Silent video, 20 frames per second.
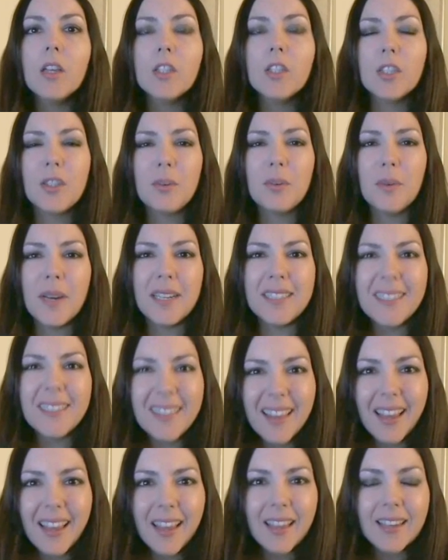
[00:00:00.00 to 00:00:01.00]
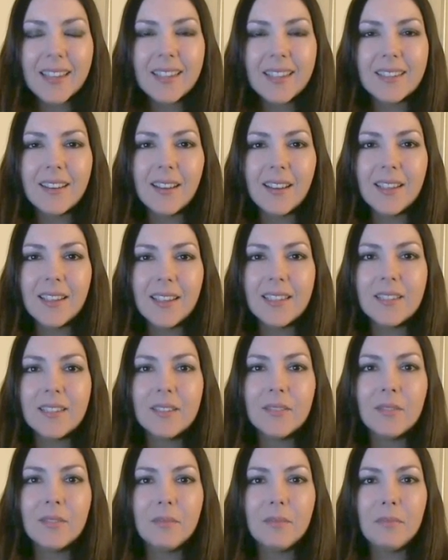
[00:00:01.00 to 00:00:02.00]
So when I did that, it kind
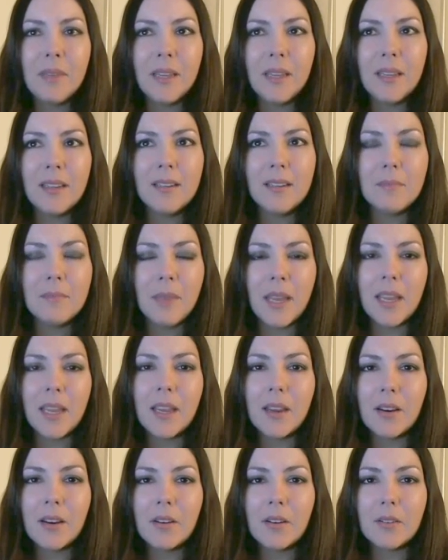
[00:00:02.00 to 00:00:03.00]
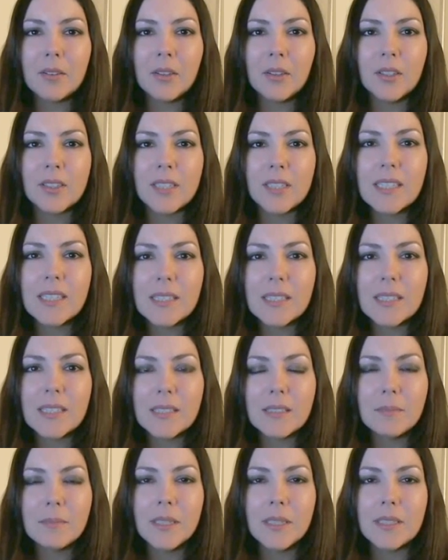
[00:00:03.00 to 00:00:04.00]
of made my hair look
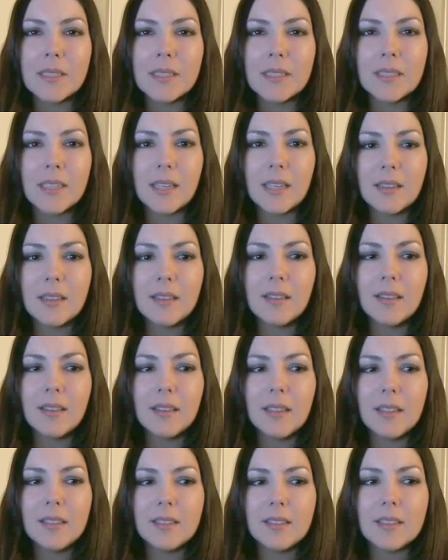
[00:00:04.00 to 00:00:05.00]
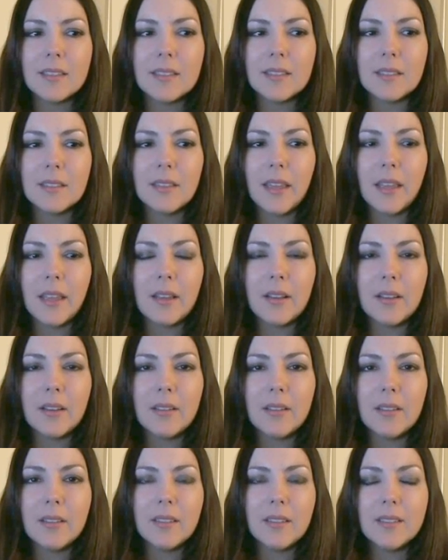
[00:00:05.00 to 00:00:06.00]
dusty because it's got these, like,
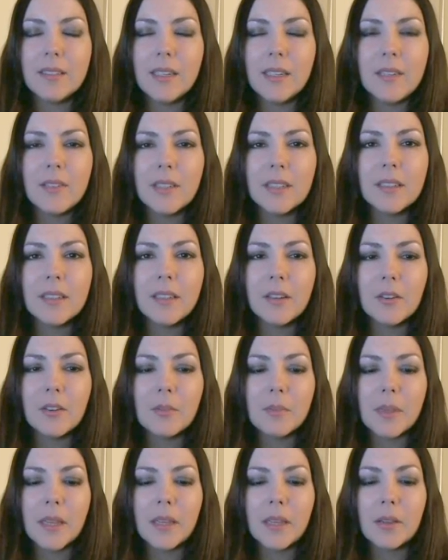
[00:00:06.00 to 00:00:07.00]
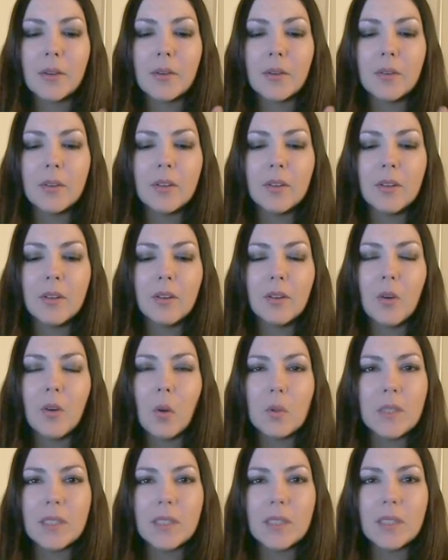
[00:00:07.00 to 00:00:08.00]
it's not even glitter, but like
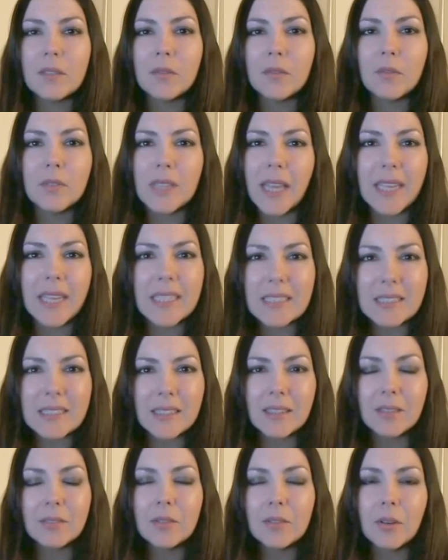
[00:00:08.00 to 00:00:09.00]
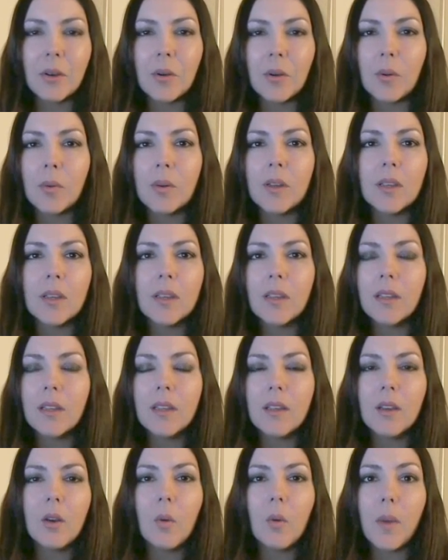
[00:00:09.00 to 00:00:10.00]
golden flecks. I don't know
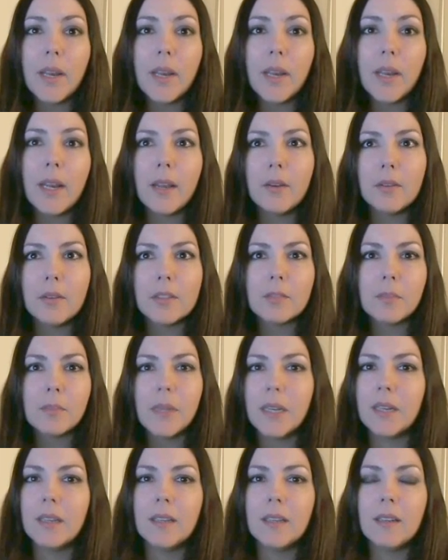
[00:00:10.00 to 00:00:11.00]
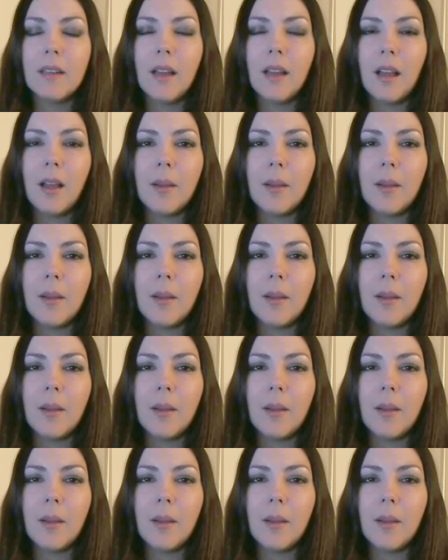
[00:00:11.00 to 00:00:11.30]
quite how to explain it.